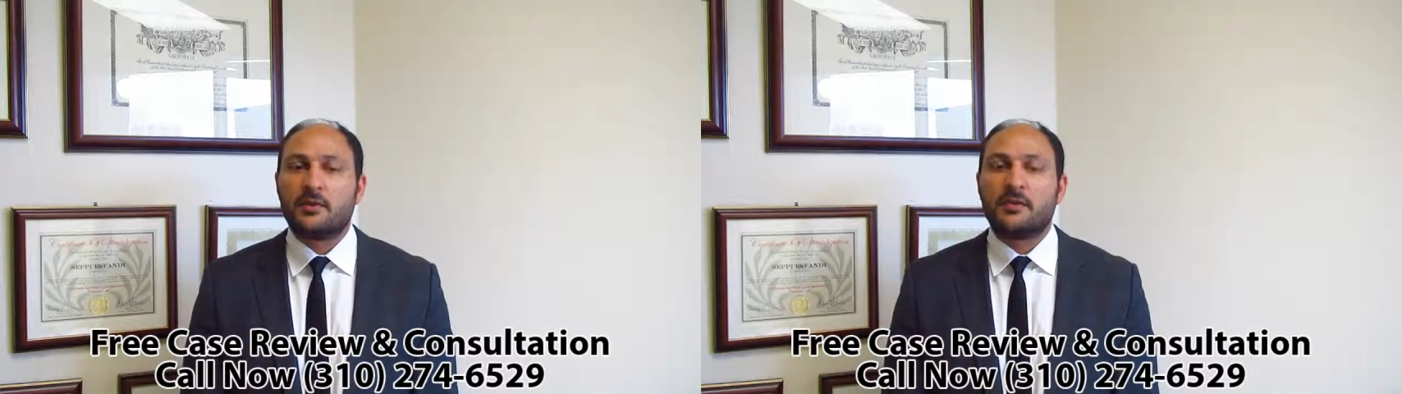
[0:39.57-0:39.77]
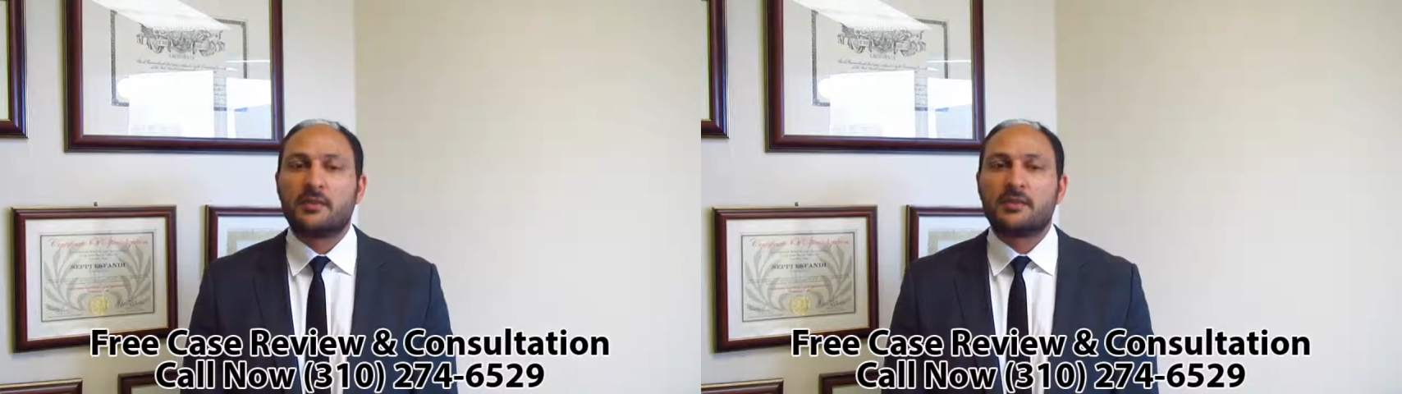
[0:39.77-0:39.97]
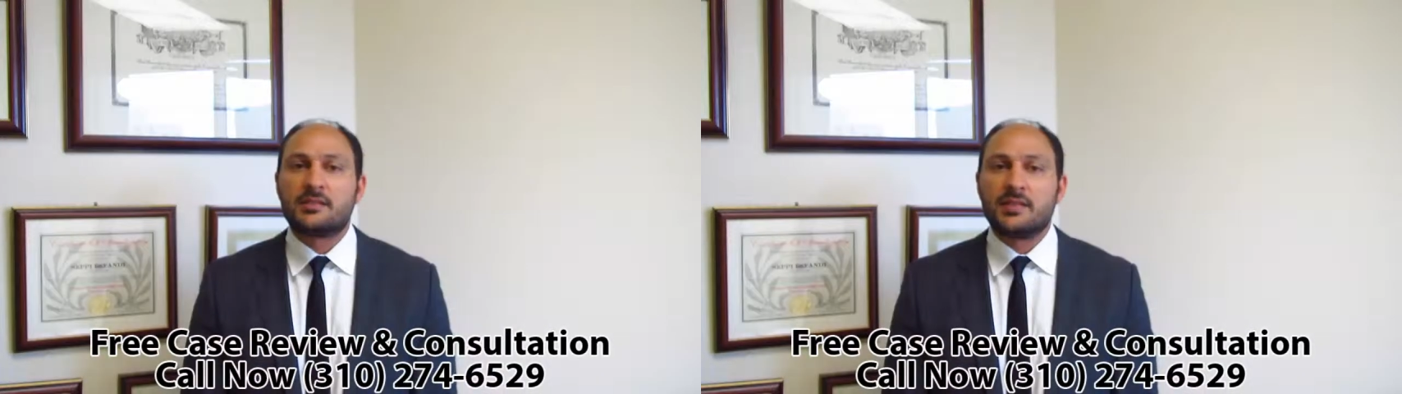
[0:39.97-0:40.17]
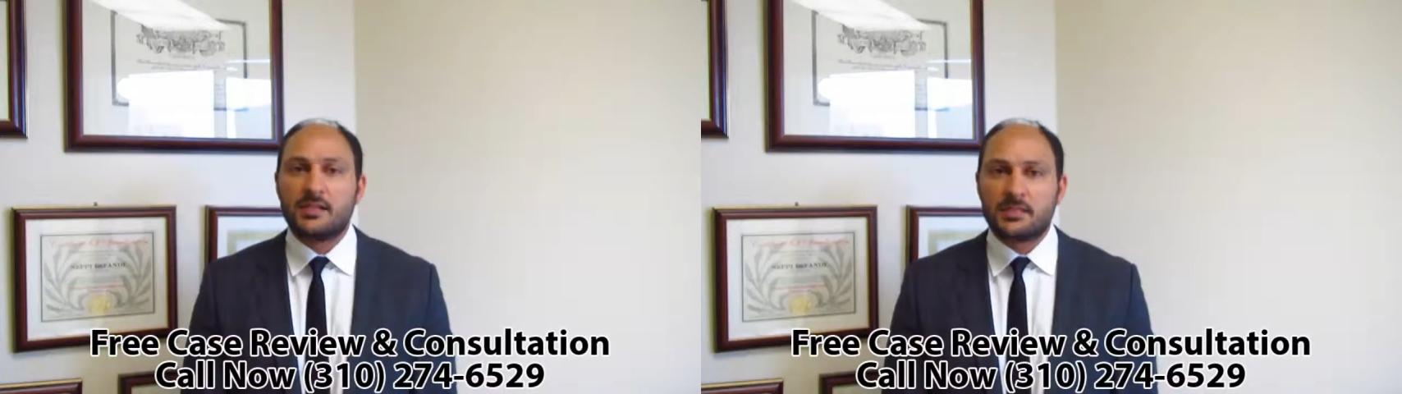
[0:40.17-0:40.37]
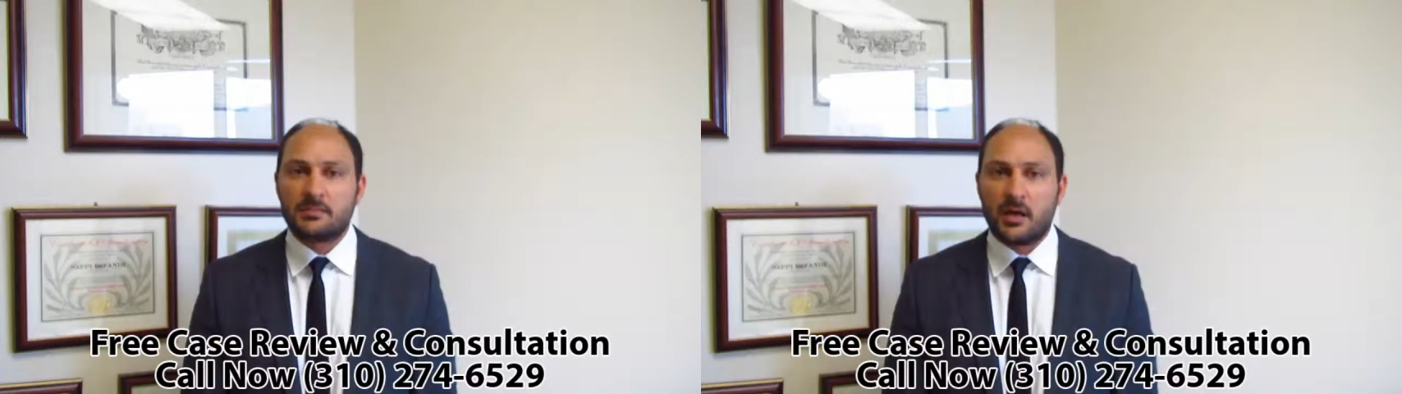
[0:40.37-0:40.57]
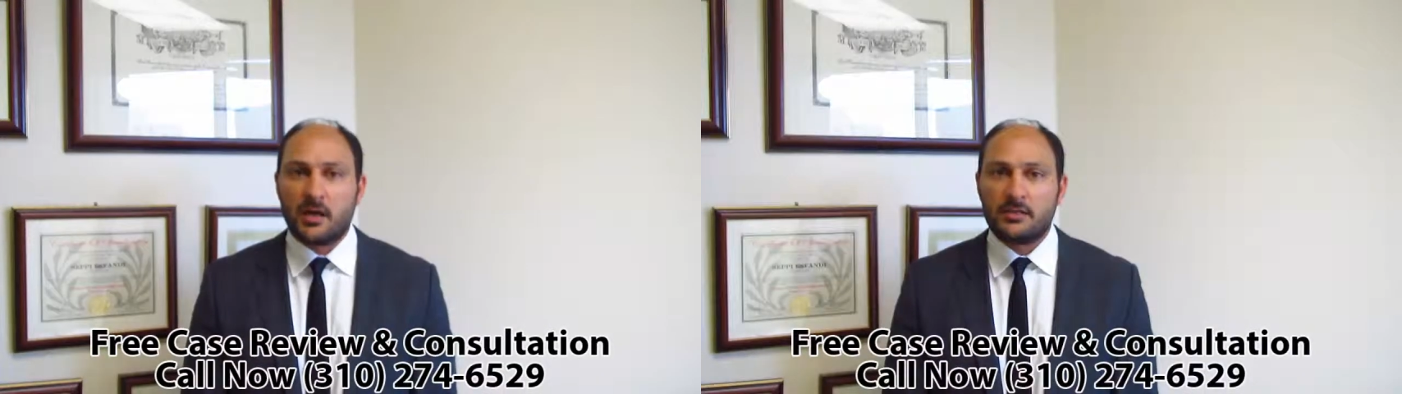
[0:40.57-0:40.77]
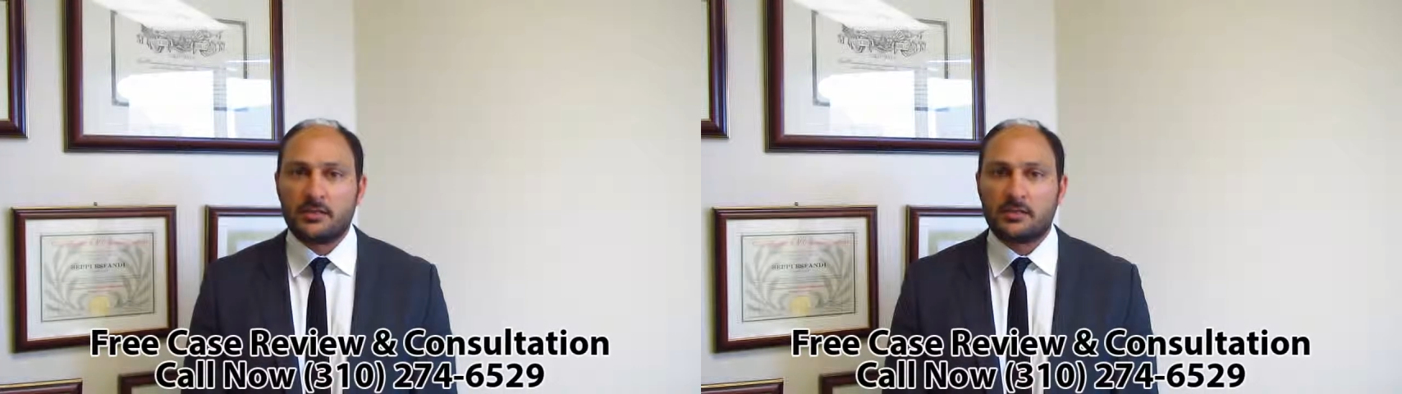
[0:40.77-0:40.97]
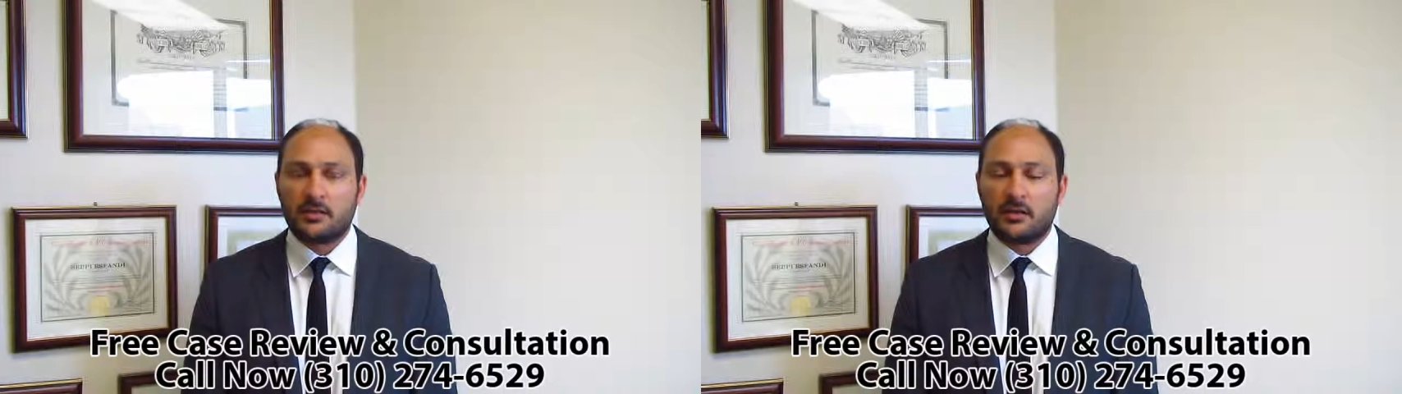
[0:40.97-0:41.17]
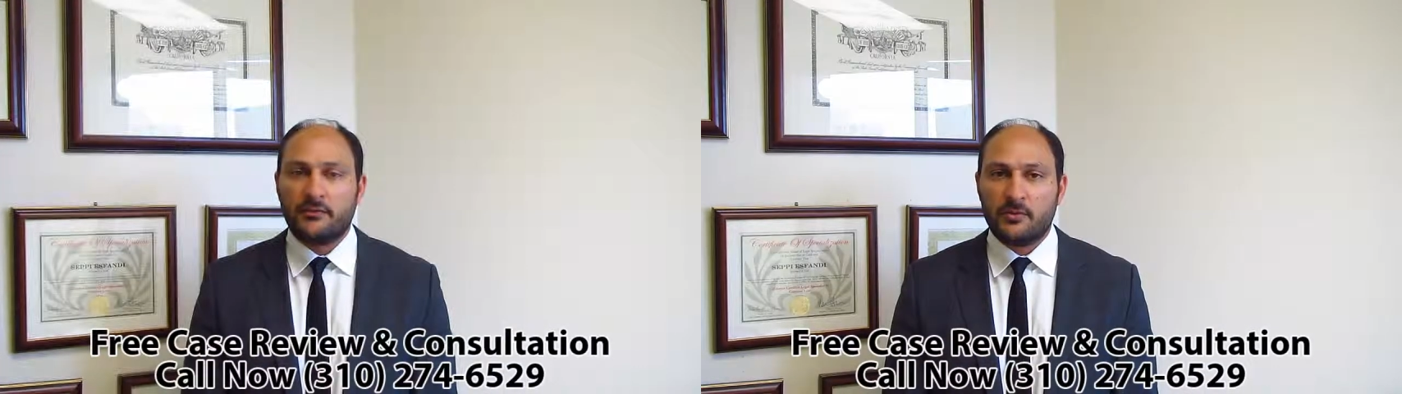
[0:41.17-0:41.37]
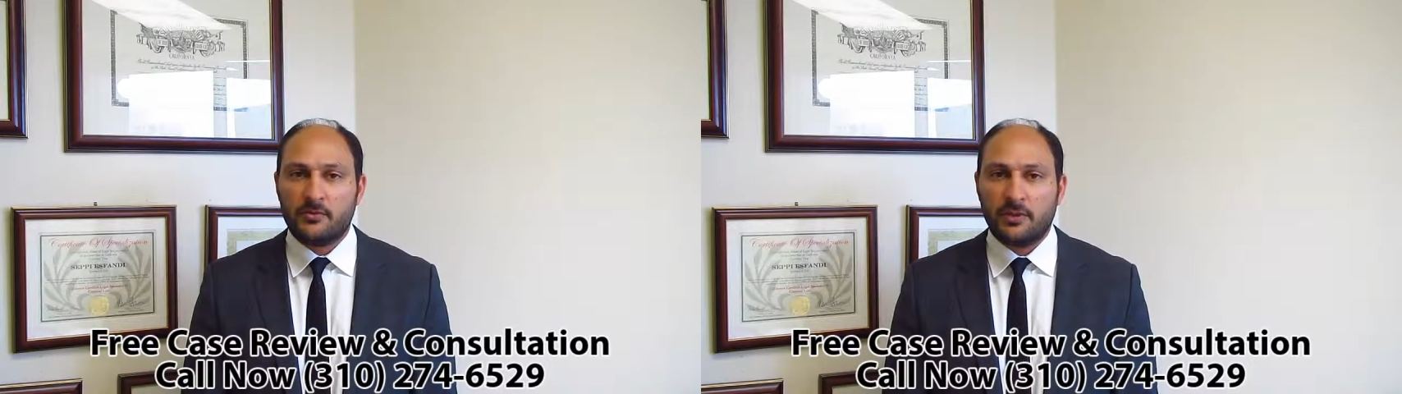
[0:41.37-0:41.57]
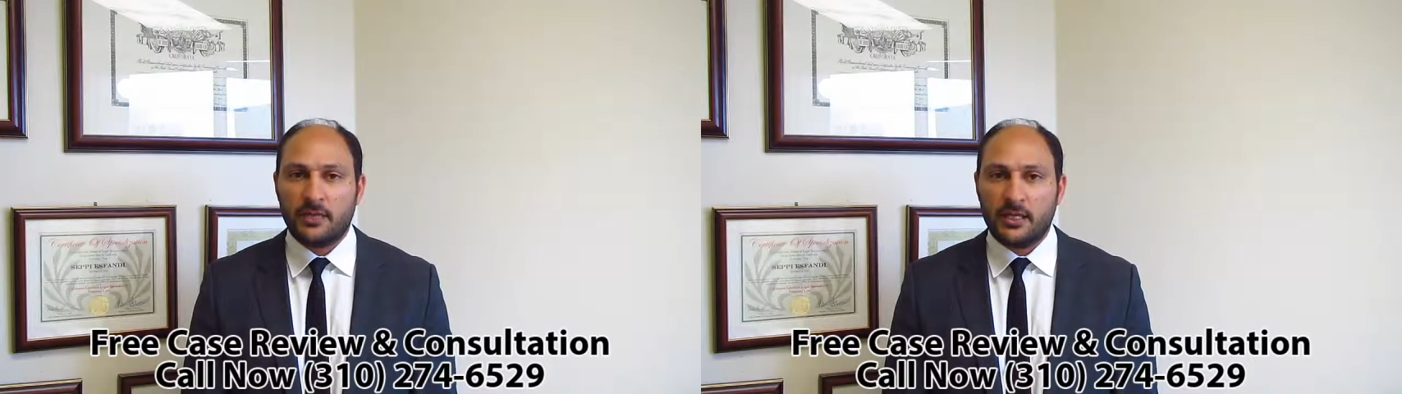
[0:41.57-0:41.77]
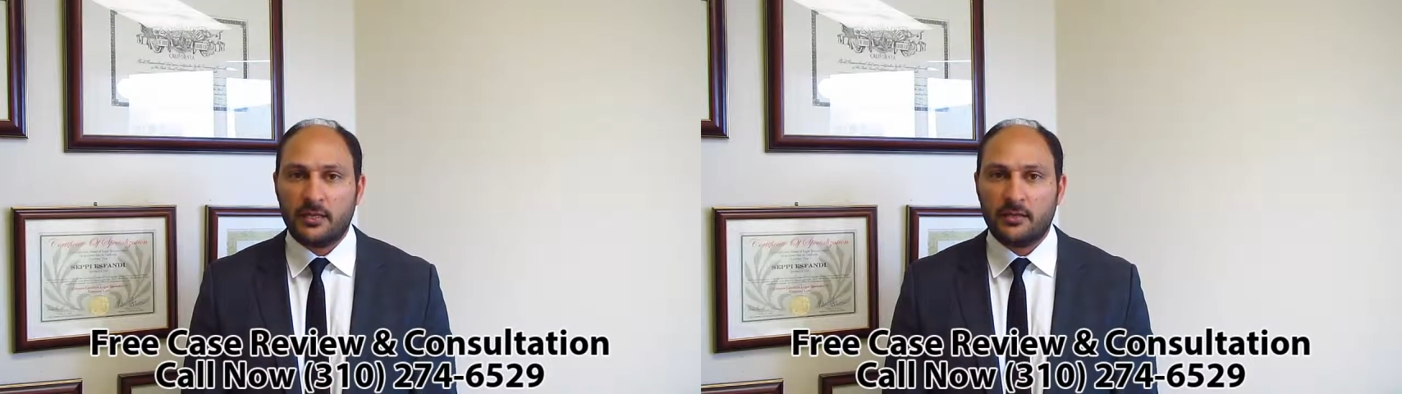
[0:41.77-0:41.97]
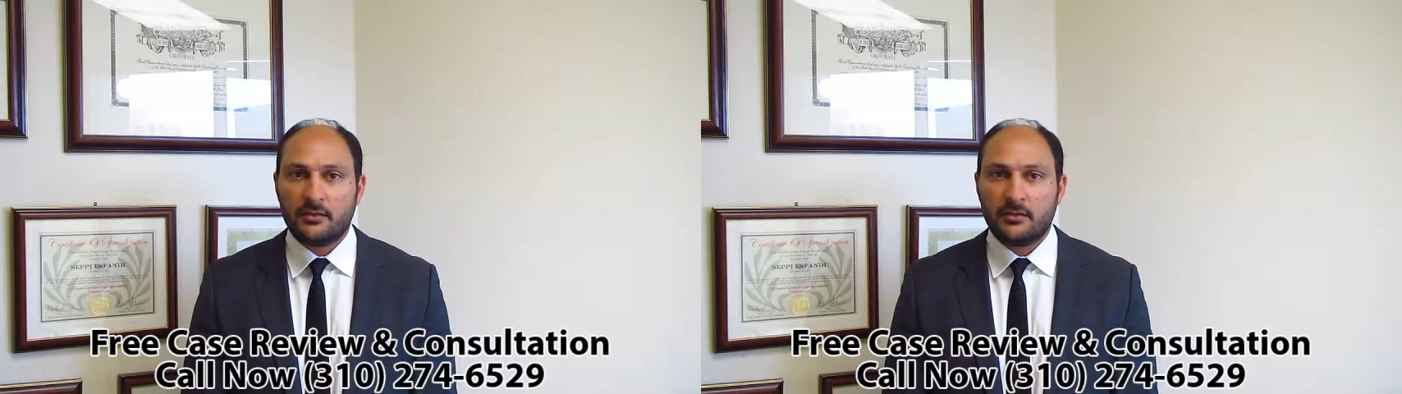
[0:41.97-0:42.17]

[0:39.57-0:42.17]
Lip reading: within 6 months of your plea